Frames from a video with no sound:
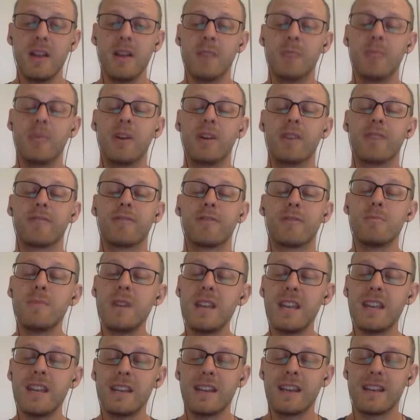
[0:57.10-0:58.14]
But for
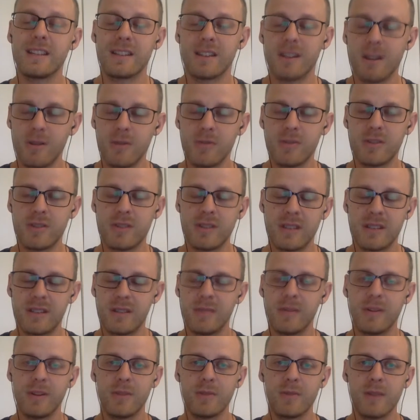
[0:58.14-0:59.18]
me, as a coach, as
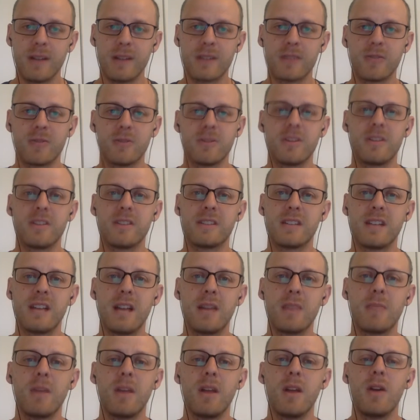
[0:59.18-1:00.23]
somebody who writes goals all the
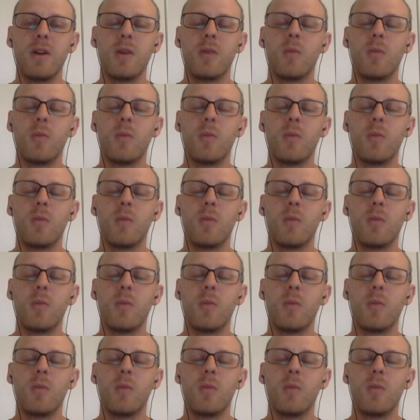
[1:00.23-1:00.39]
time,